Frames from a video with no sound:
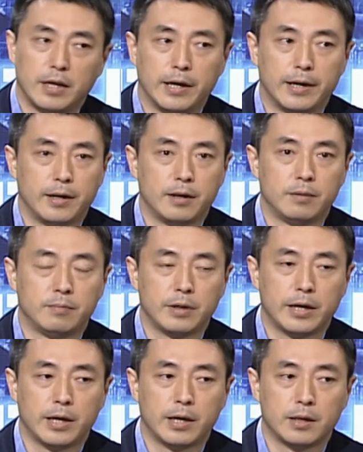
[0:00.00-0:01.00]
Okay. Um,
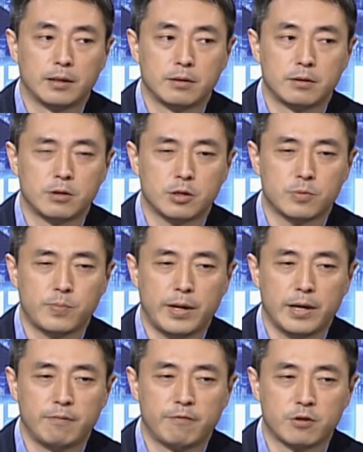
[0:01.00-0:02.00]
and just
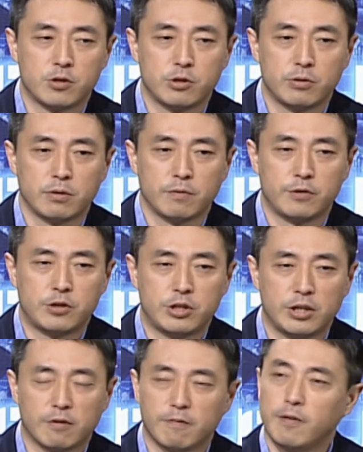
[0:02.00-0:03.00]
by virtue of
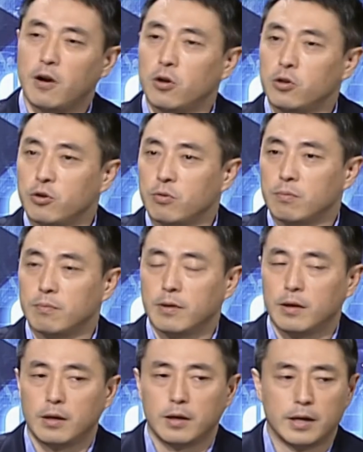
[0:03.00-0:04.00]
sheer volume,
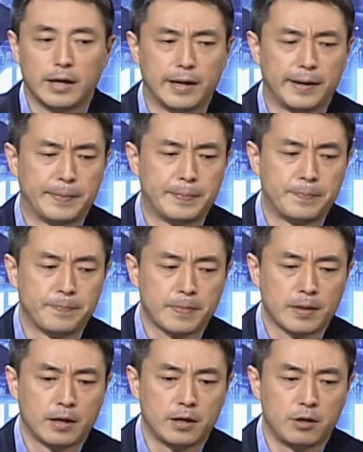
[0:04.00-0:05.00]
mm. um,
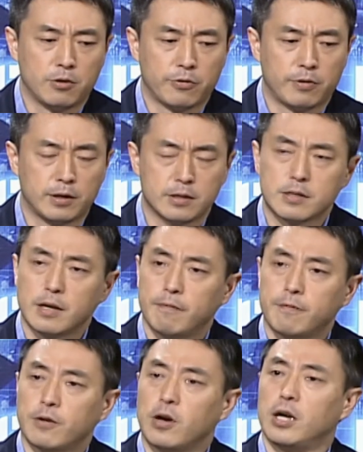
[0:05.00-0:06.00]
you know, things get
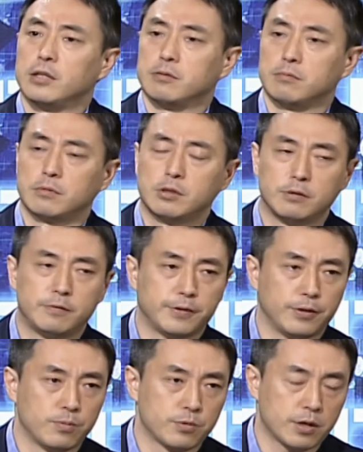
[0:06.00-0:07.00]
forgotten. Good
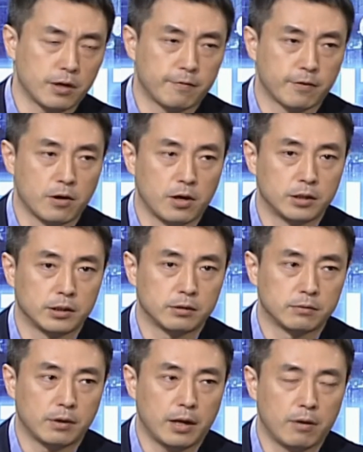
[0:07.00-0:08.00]
films get
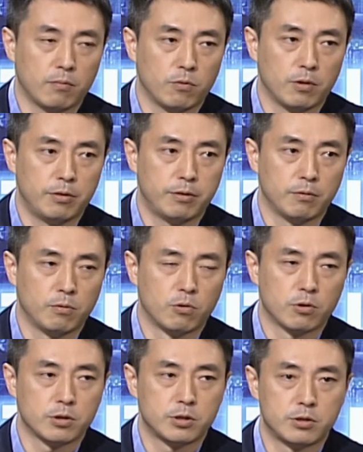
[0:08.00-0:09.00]
forgotten. Mm. And what the
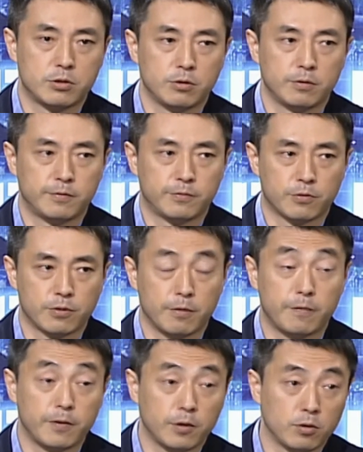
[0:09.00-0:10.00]
awards do for
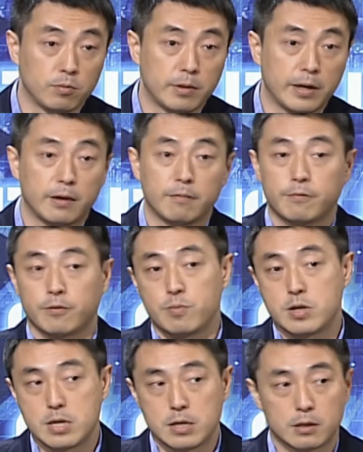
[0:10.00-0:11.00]
the film and for
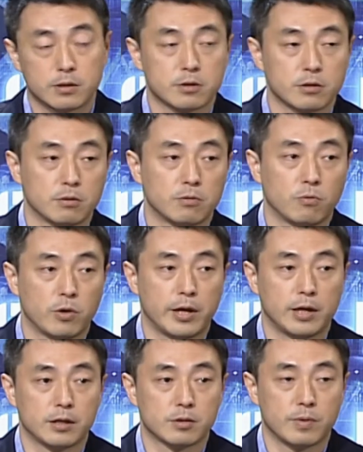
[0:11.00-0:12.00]
me in certain
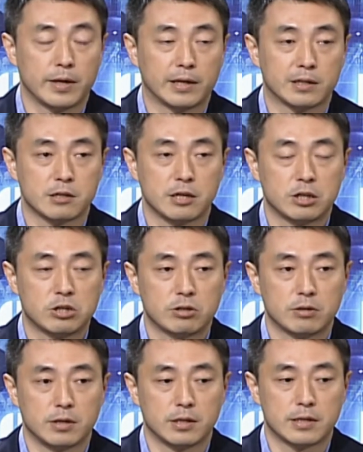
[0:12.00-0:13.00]
ways by
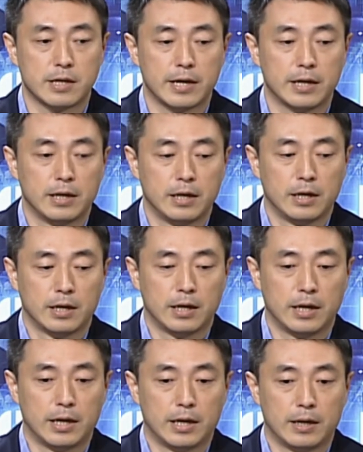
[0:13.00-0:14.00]
extension is that,
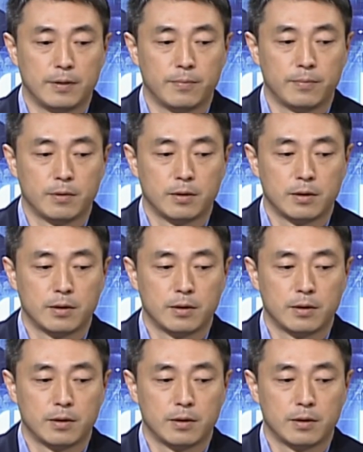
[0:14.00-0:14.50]
um,